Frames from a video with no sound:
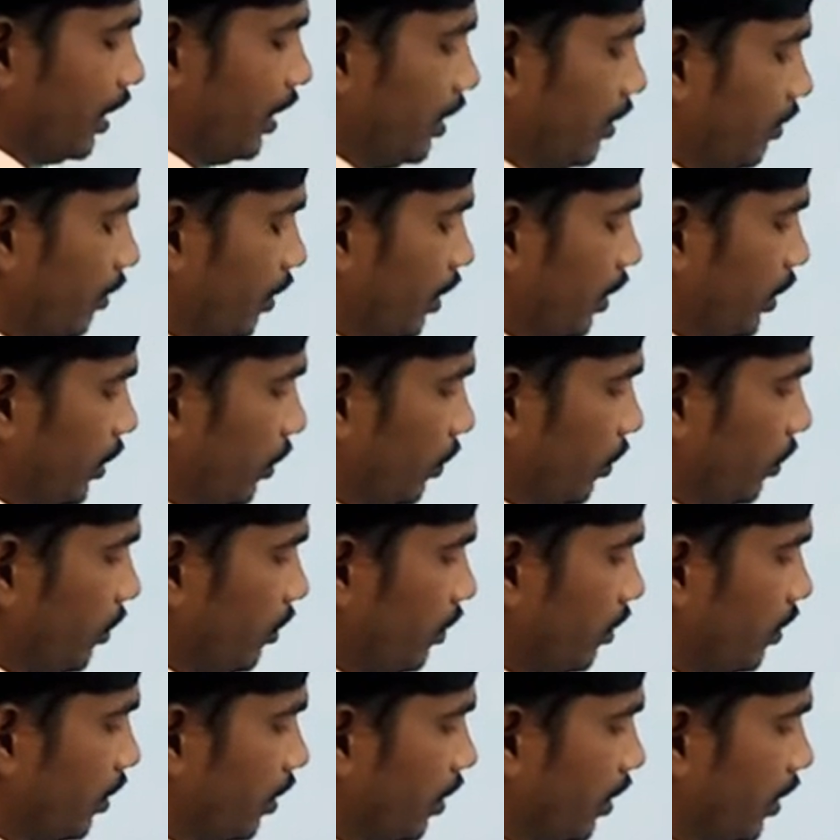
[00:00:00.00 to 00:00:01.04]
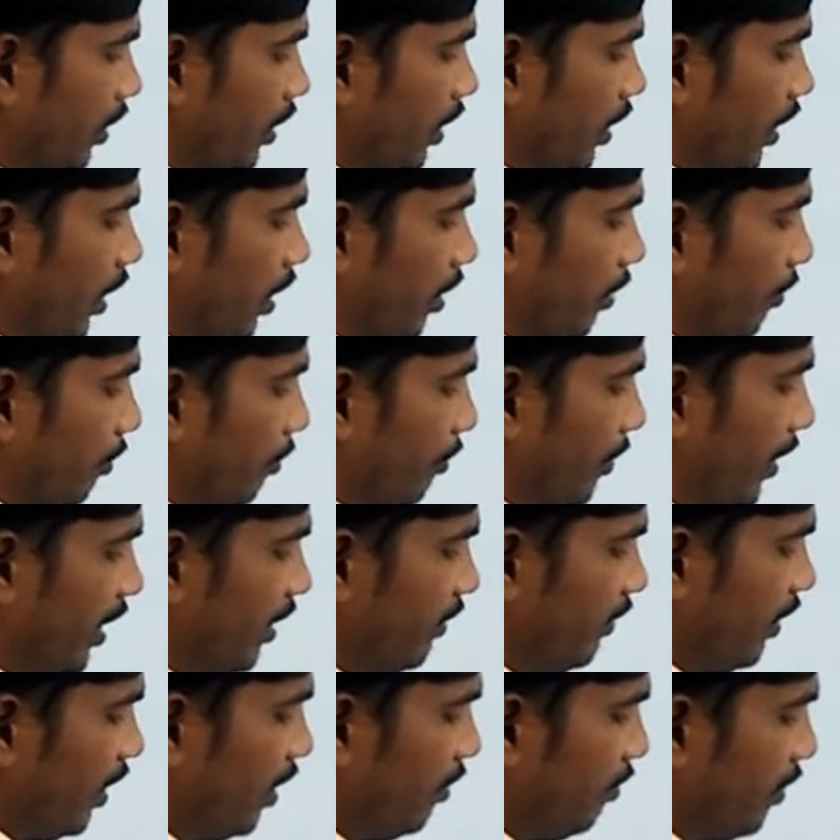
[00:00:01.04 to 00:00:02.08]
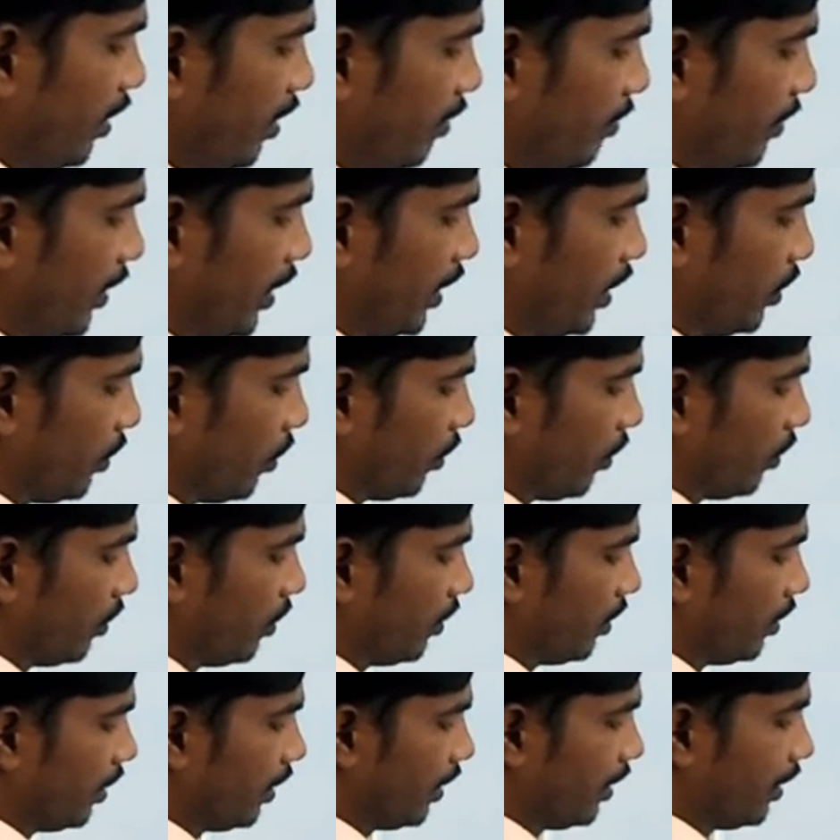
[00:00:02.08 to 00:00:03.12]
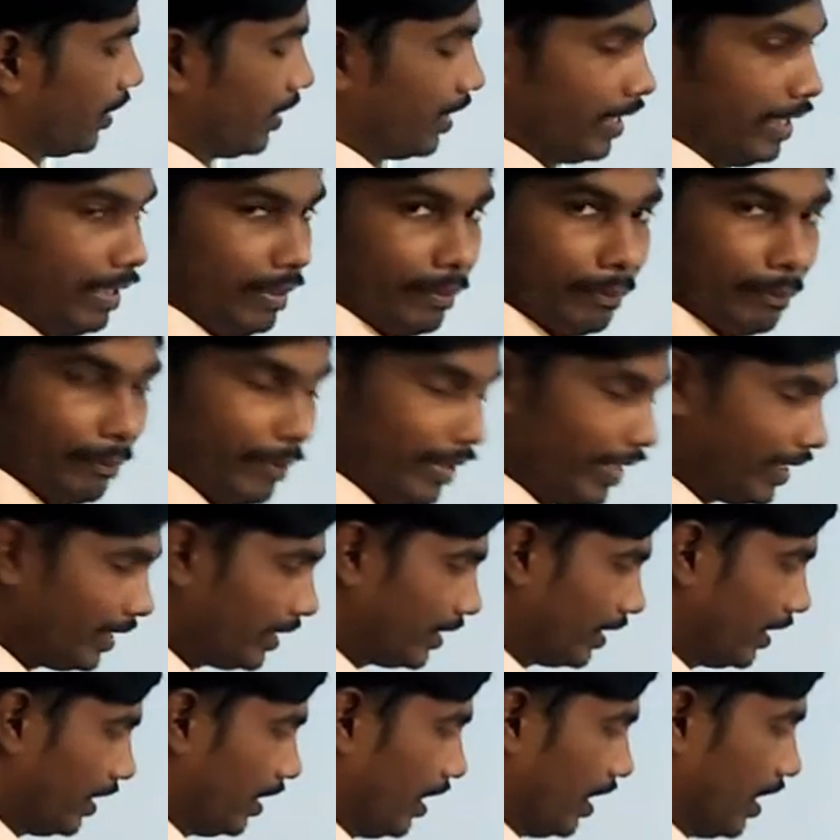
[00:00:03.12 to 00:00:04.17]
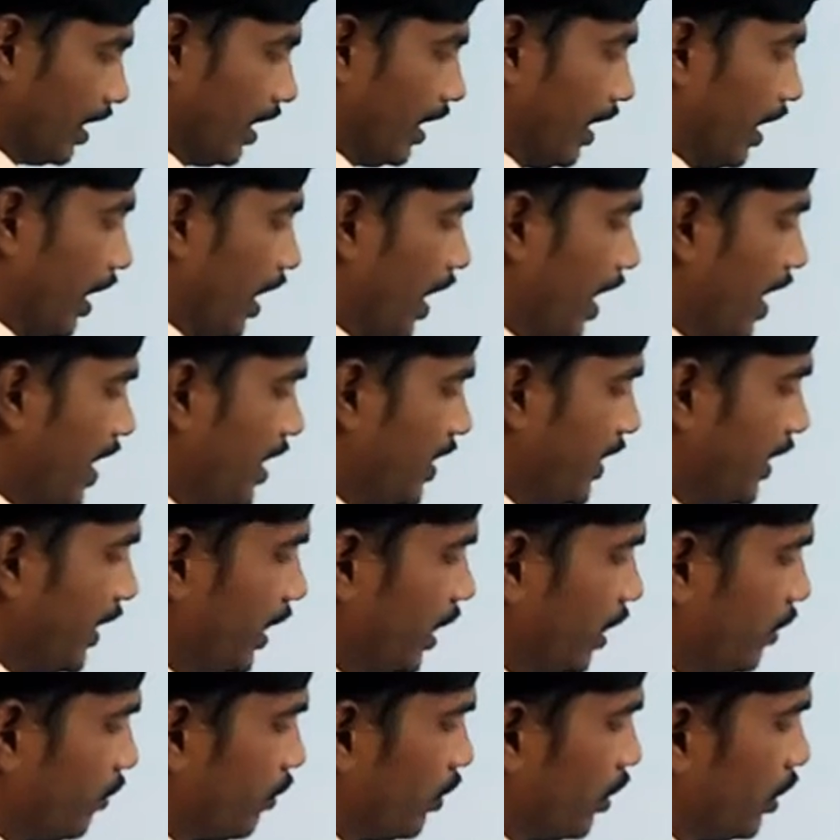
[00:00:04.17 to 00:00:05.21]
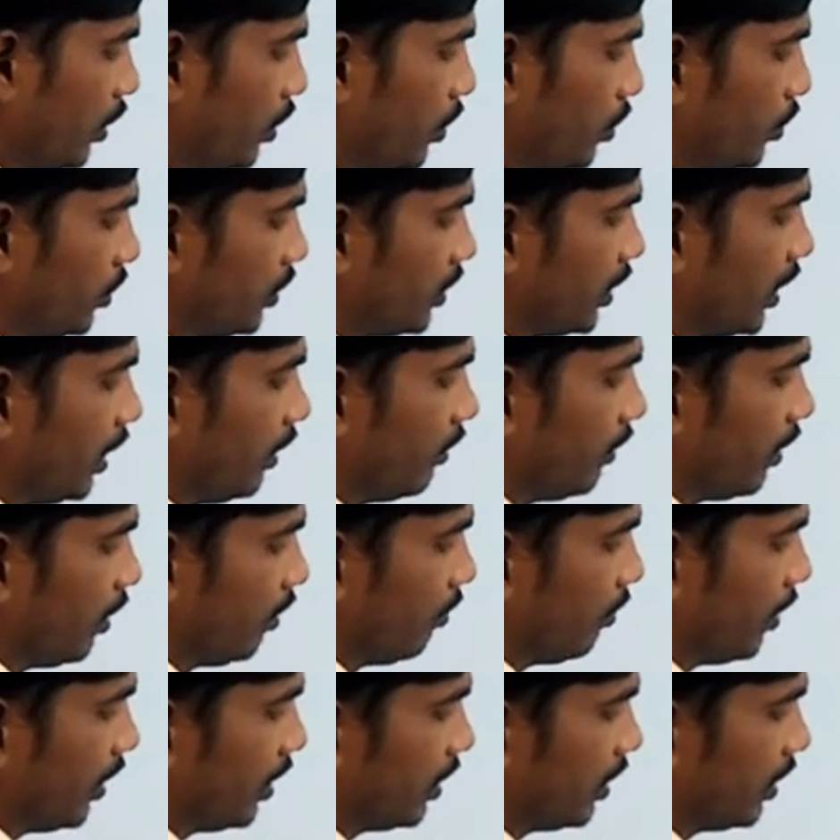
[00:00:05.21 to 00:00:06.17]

equal to b1 by b2 but not equal to c1